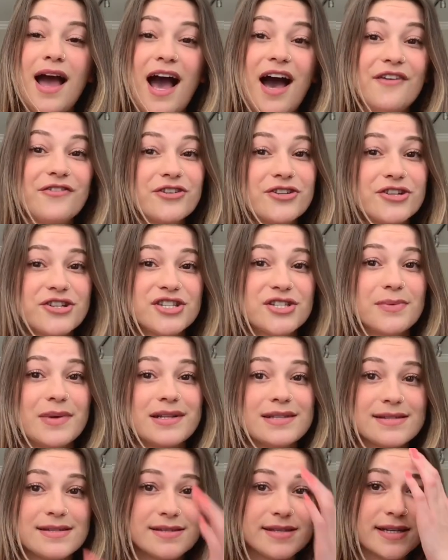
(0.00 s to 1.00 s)
after just
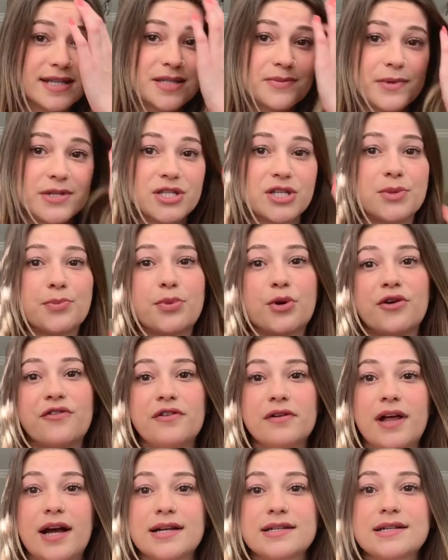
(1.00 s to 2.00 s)
about 6 months of the
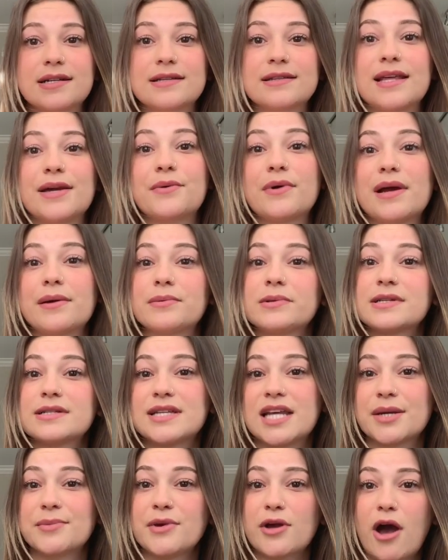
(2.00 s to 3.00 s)
prophylactic, they were able to
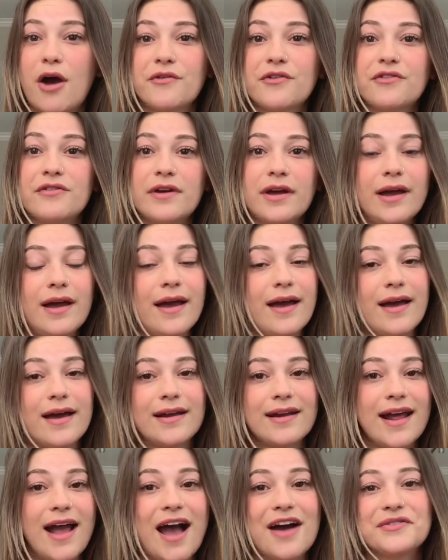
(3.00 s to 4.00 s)
take me off of it, and
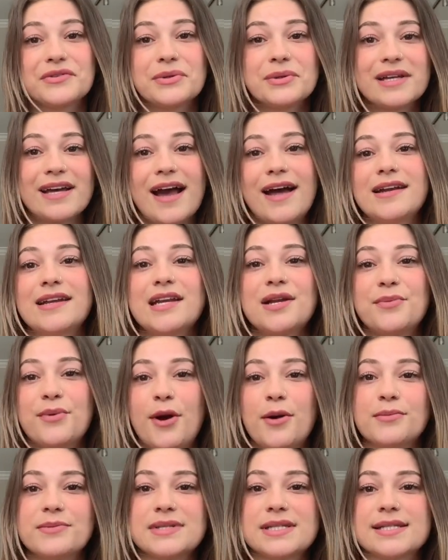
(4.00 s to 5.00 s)
I haven't really had any
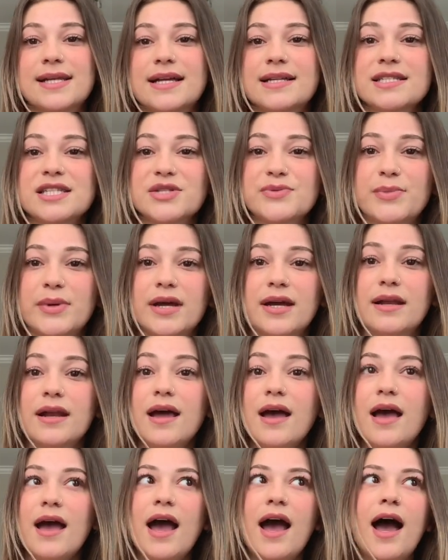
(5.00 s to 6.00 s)
problems since. But
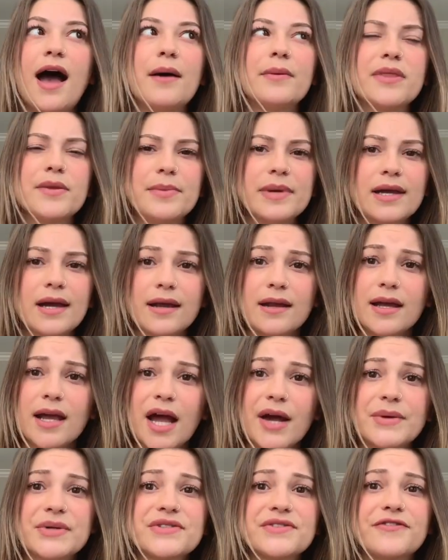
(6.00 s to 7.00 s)
at the
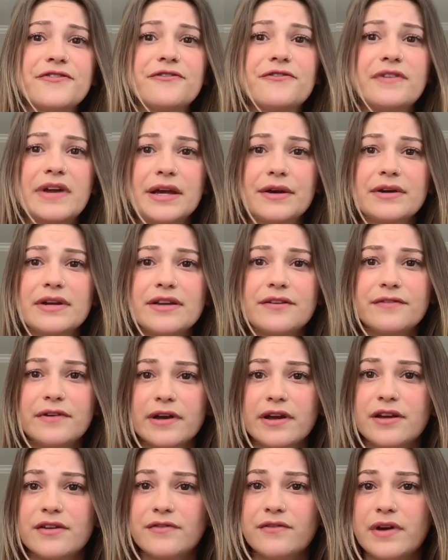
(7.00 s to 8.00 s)
beginning, I was very,
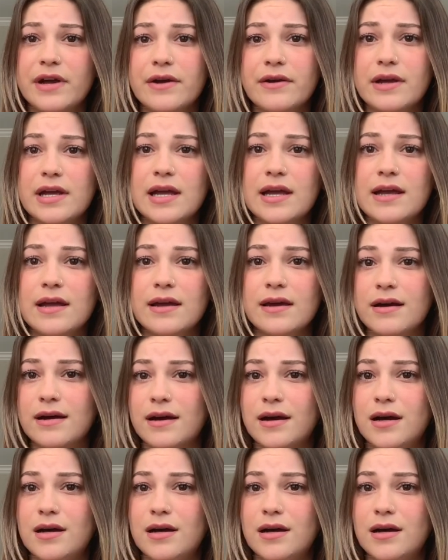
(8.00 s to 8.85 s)
very, very